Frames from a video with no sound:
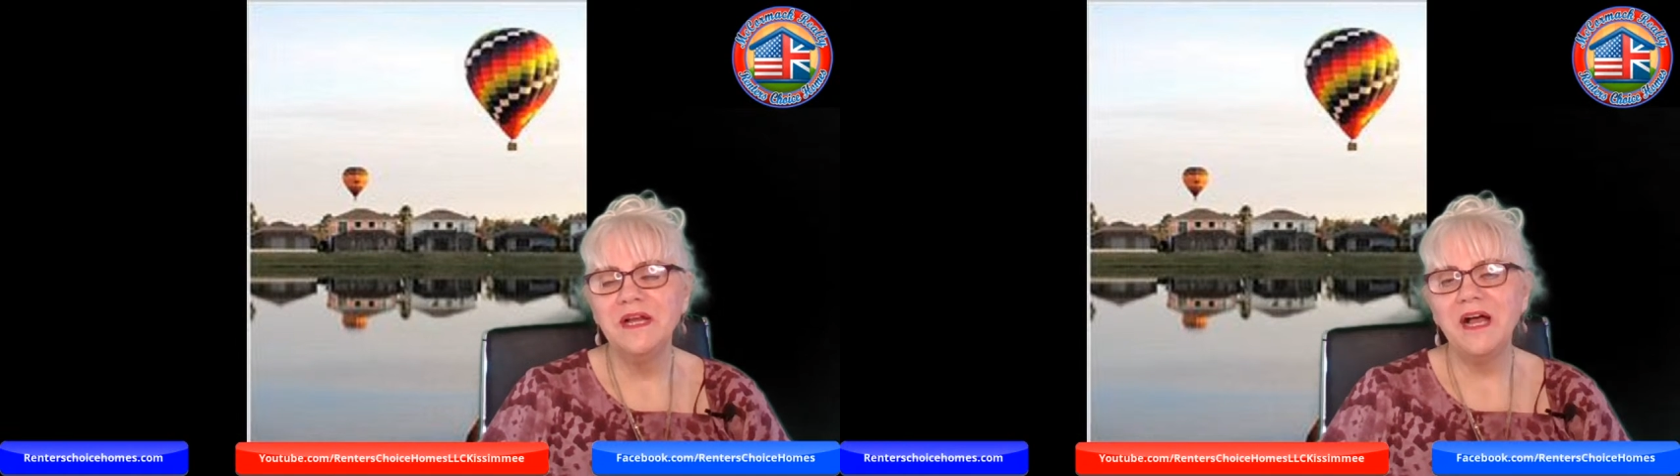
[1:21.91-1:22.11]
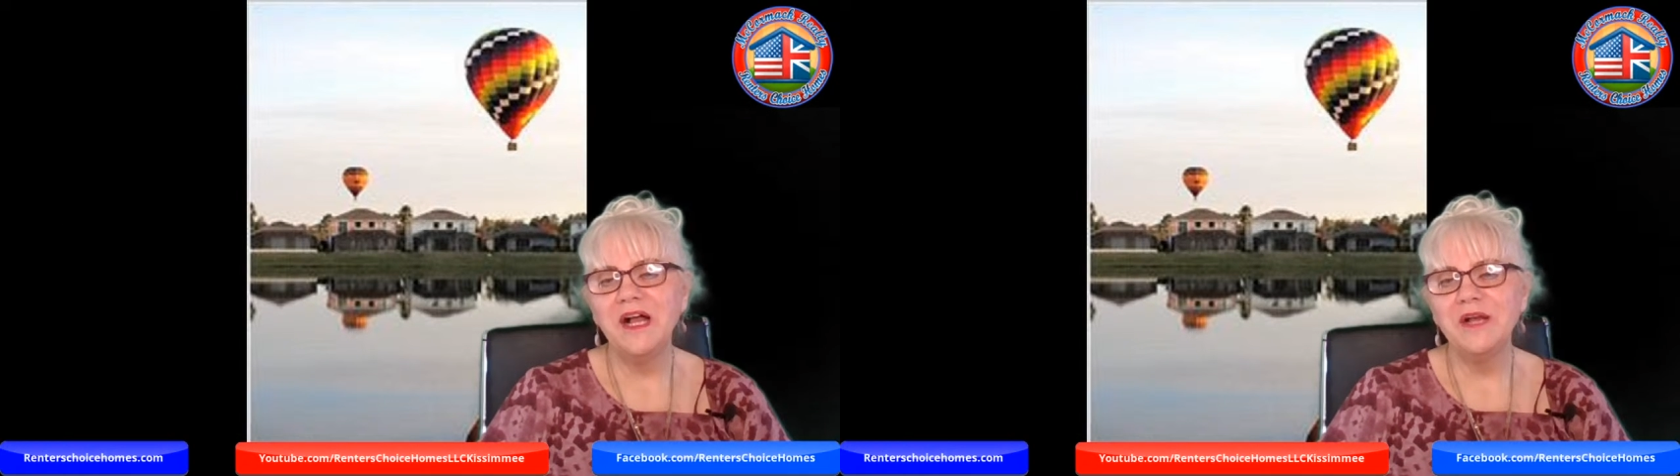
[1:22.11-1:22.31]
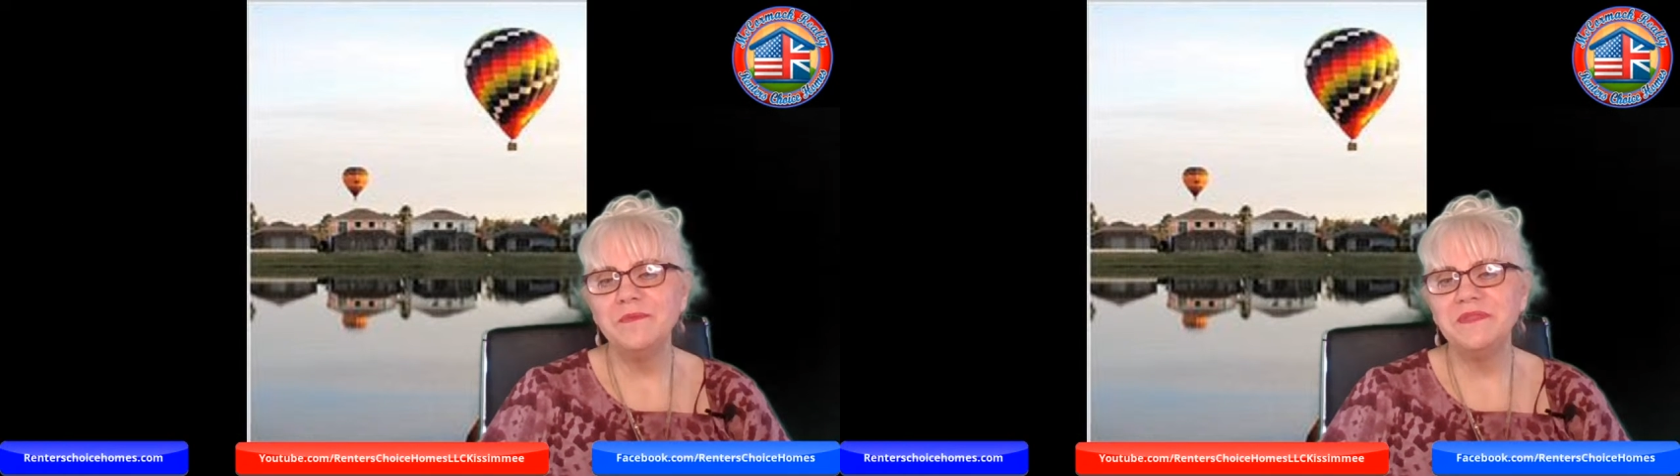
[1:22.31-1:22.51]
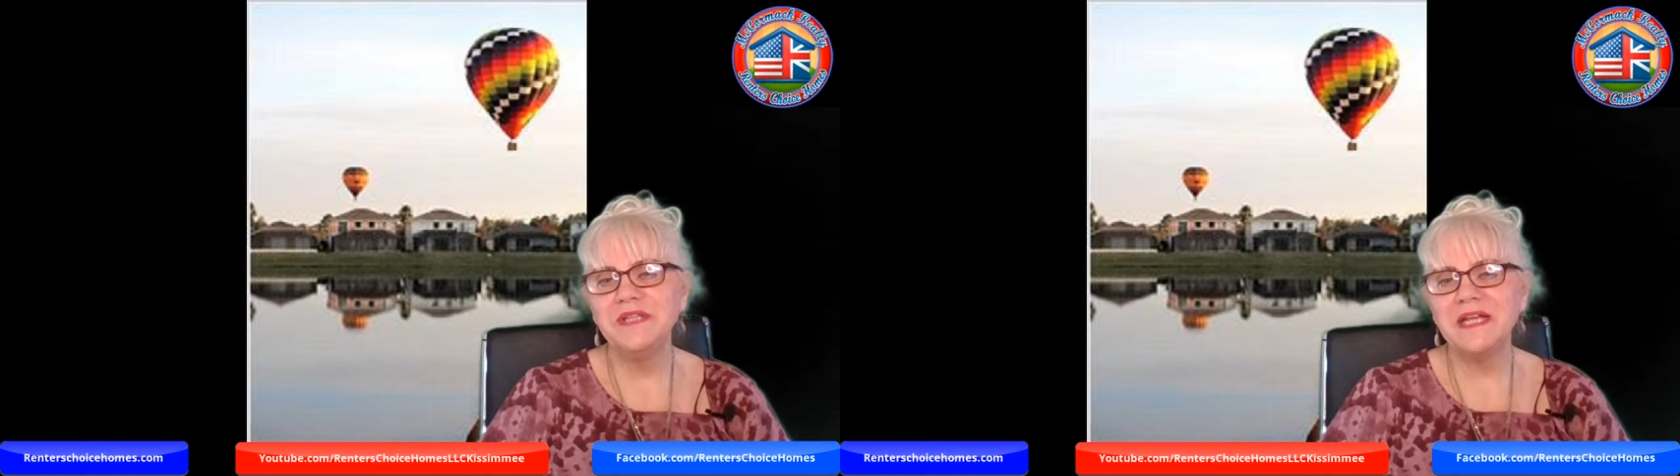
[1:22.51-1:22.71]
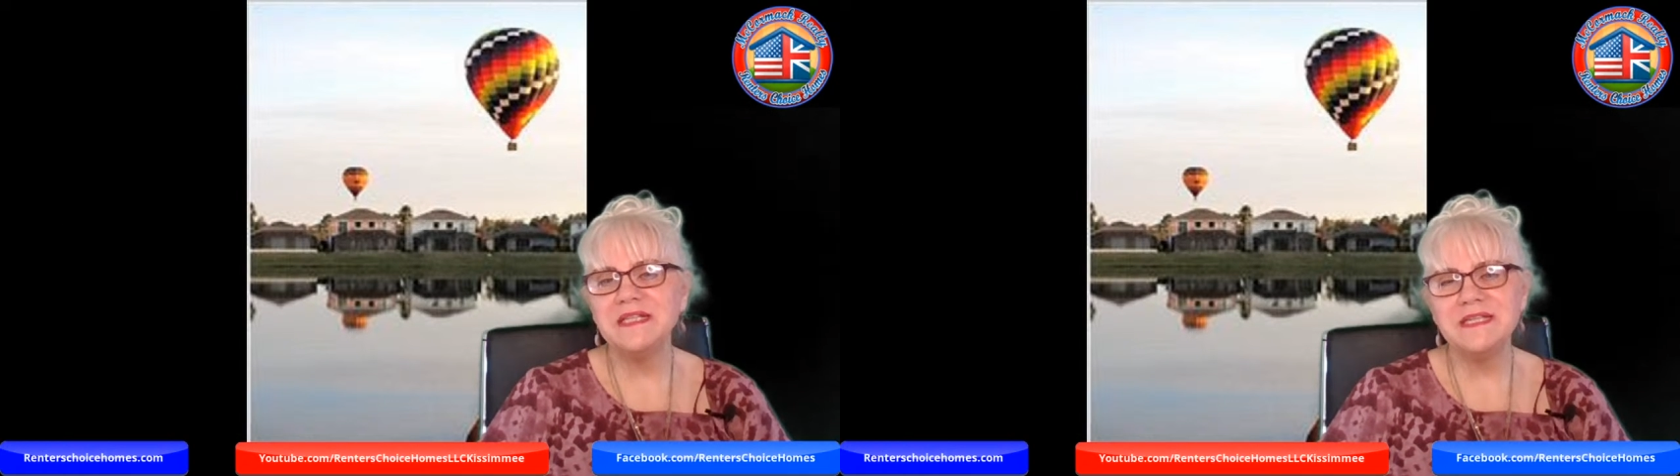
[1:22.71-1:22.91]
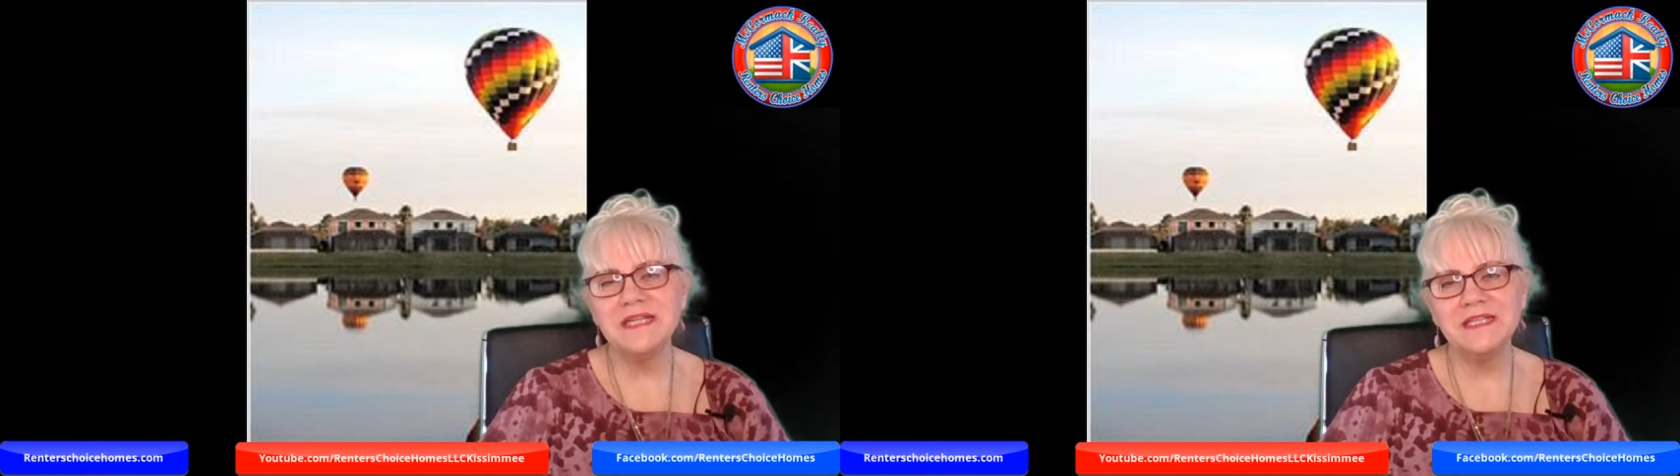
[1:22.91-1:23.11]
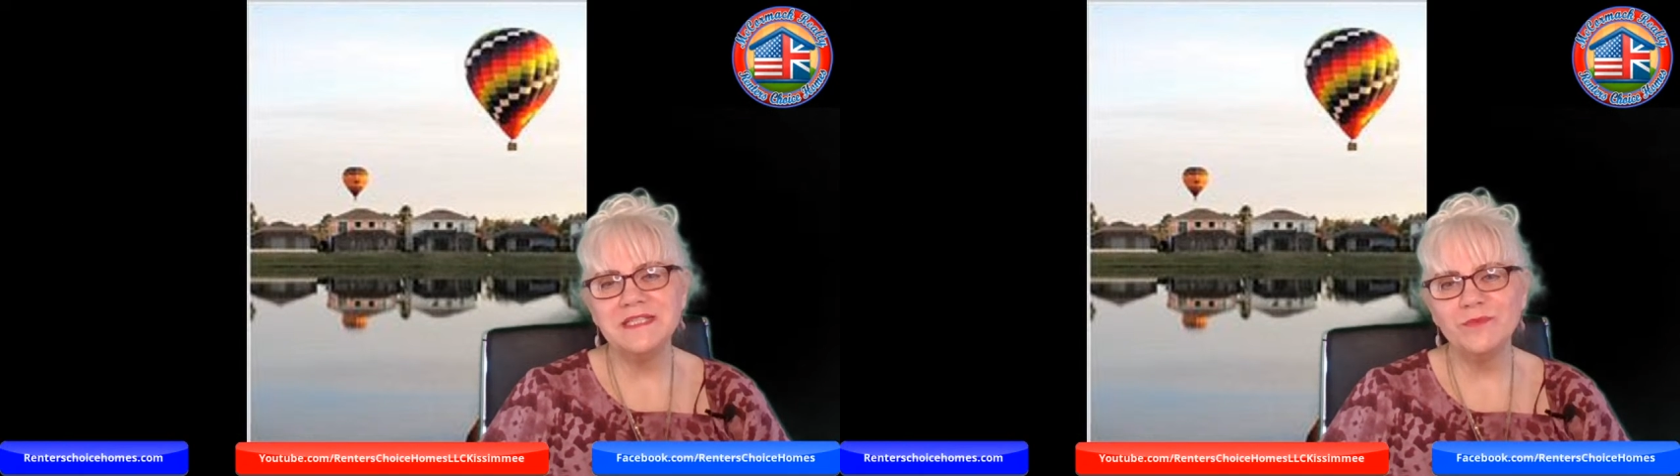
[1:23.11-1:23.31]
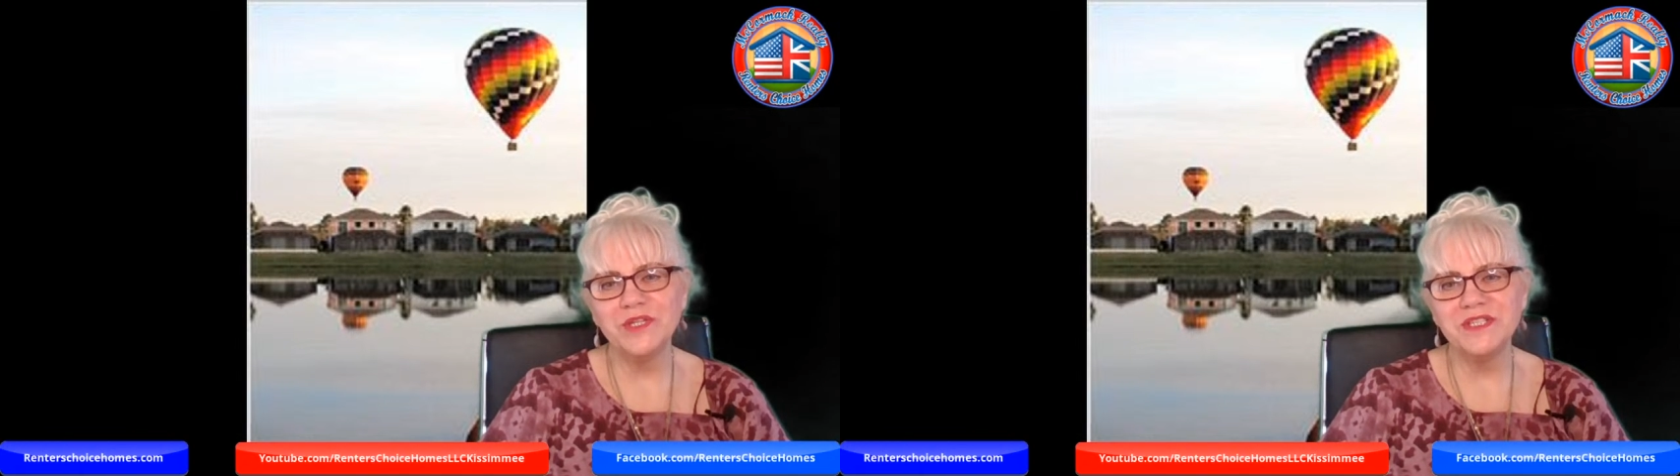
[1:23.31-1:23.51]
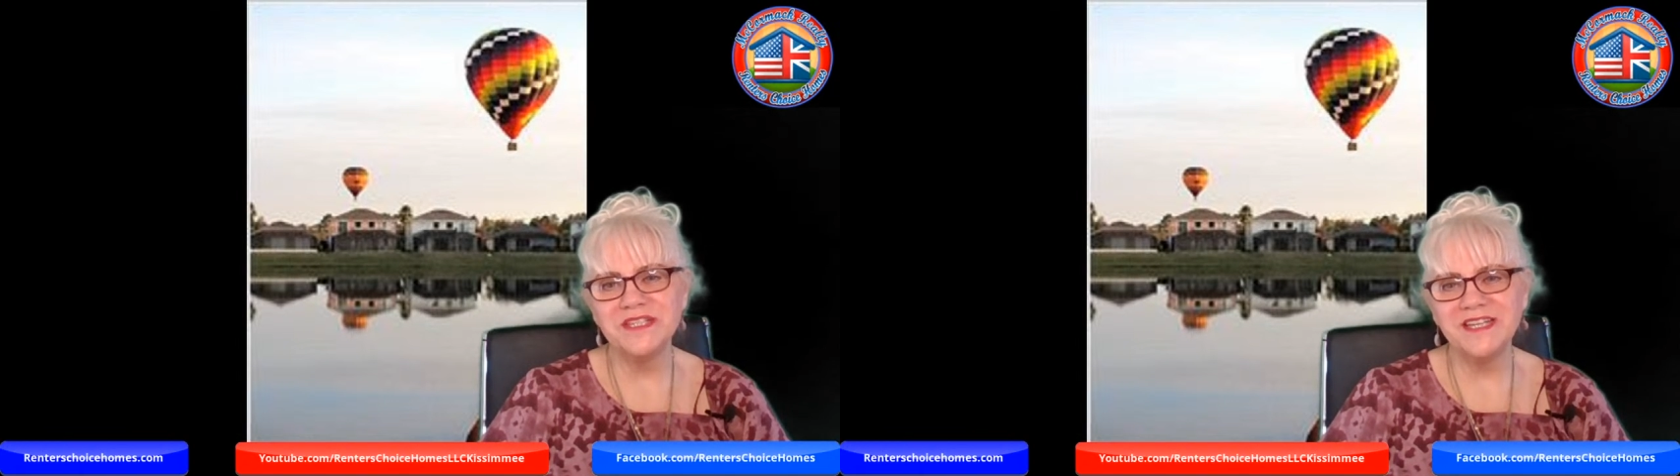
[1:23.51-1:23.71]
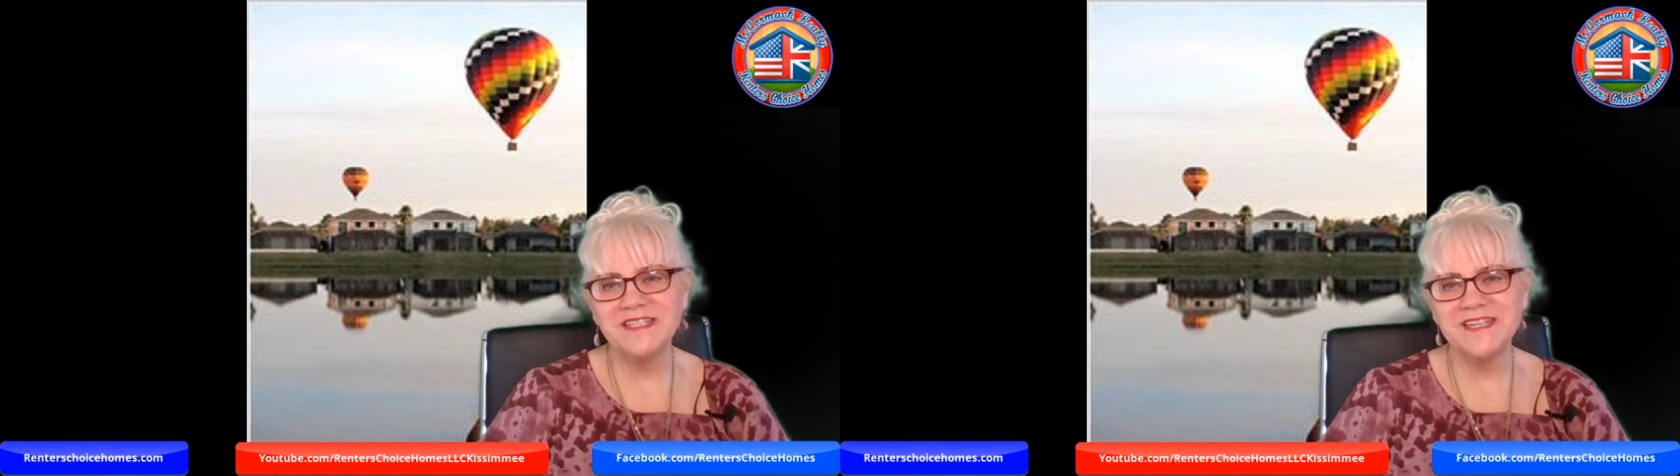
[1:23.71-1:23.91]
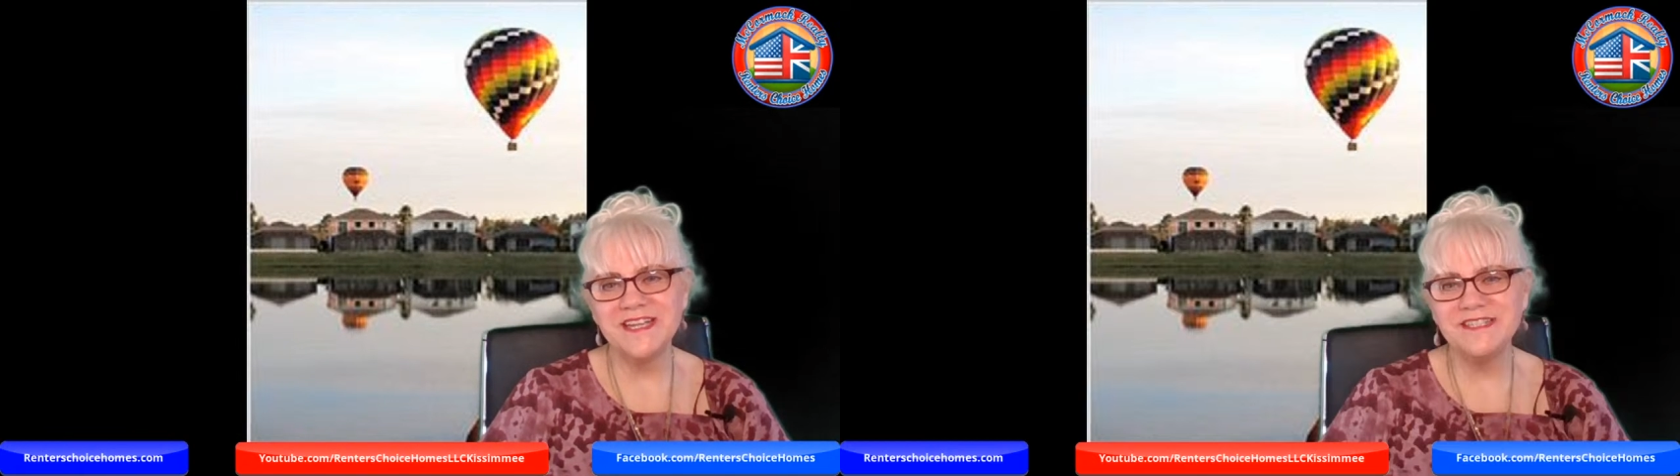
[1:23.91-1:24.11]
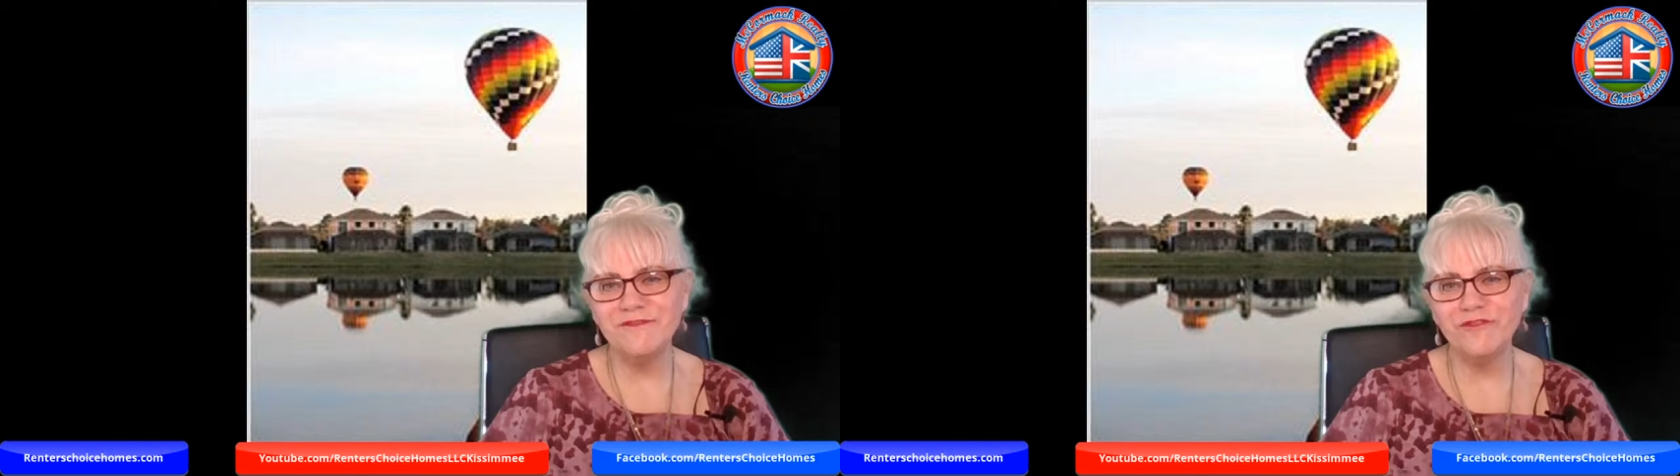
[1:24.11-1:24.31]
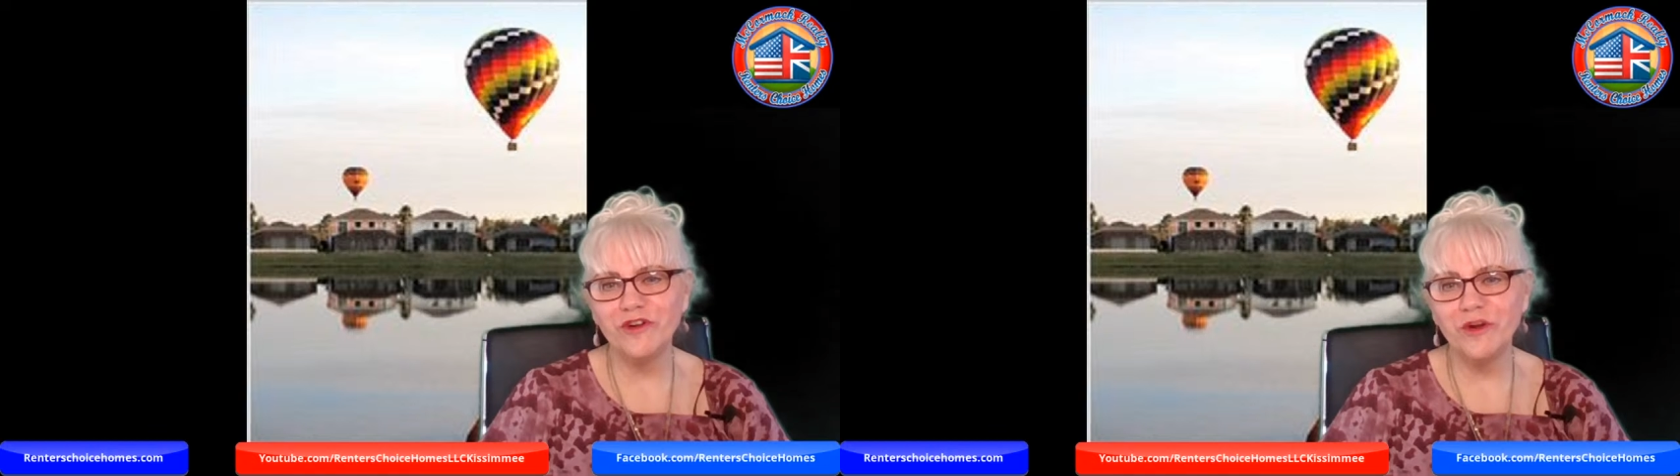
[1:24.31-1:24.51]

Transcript: 1991 to 1994,